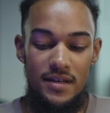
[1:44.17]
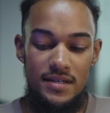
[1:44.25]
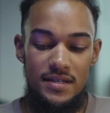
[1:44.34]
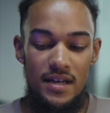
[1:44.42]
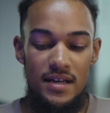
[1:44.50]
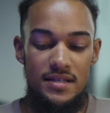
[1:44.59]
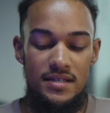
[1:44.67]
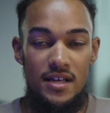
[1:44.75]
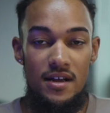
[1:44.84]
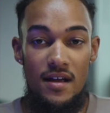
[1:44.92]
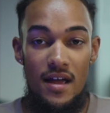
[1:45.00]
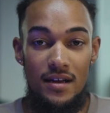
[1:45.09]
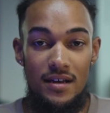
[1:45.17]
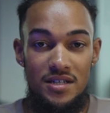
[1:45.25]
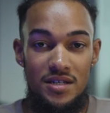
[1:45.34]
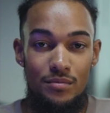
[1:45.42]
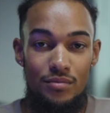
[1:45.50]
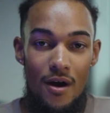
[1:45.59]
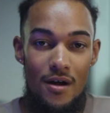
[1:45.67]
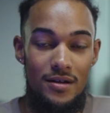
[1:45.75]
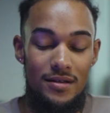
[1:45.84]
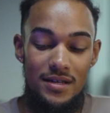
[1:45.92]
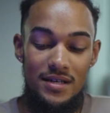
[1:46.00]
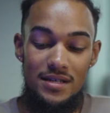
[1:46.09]
this is their Ignition
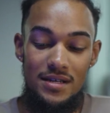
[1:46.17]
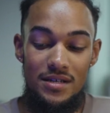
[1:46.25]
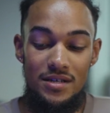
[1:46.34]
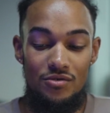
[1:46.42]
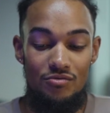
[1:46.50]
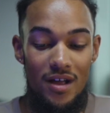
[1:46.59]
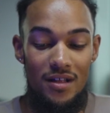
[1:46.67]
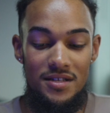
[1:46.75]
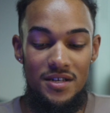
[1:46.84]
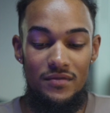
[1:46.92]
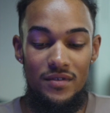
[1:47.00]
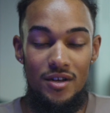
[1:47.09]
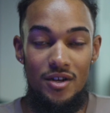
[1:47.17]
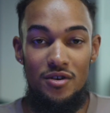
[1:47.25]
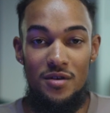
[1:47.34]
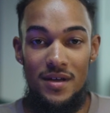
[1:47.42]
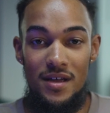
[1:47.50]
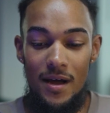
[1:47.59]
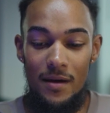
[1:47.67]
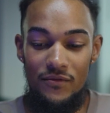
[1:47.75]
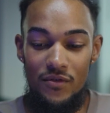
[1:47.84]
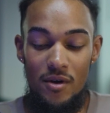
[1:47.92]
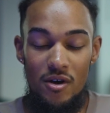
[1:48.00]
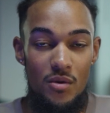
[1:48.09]
product. This is relatively new to me. I'm
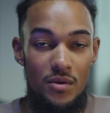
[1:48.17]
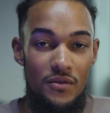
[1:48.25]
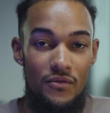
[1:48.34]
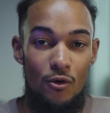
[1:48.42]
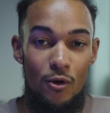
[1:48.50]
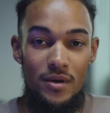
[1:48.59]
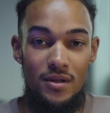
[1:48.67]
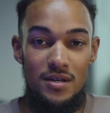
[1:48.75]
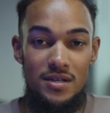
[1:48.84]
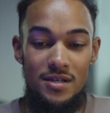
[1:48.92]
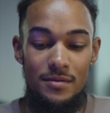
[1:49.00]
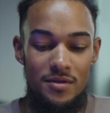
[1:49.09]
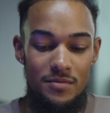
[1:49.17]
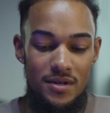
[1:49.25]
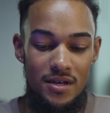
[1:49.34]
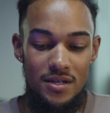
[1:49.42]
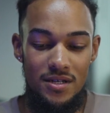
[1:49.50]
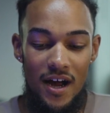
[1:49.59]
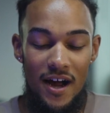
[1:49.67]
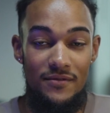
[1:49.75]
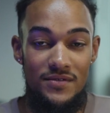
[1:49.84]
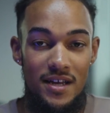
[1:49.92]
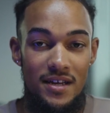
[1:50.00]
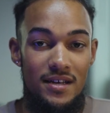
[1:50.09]
familiar with the formula simply because
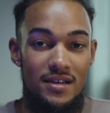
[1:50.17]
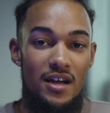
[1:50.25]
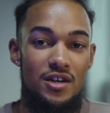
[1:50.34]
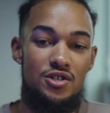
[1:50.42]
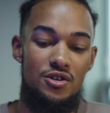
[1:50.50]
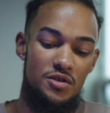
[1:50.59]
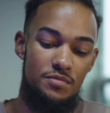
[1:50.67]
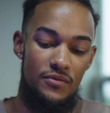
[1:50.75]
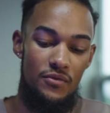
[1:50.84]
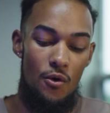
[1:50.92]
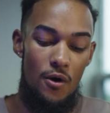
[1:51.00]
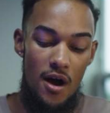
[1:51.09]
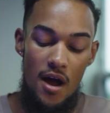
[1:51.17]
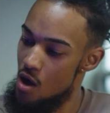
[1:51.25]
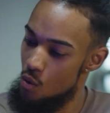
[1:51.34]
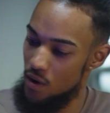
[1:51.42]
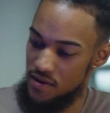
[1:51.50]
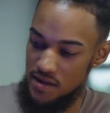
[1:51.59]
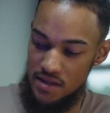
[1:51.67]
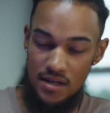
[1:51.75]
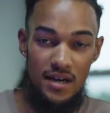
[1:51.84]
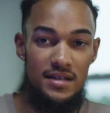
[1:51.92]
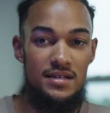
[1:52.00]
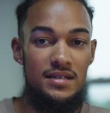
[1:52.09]
I've taken dextrose before. What this
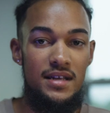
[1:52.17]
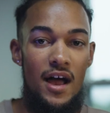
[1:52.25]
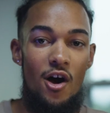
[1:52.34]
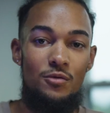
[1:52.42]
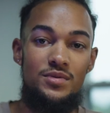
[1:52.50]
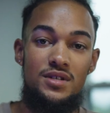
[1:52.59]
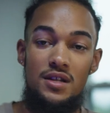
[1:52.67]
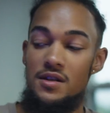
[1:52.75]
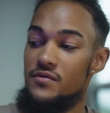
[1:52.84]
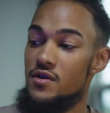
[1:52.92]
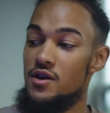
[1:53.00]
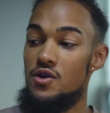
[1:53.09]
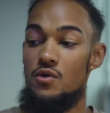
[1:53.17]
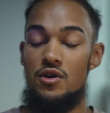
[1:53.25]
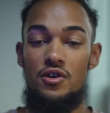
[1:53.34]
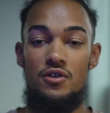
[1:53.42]
does is it helps deliver your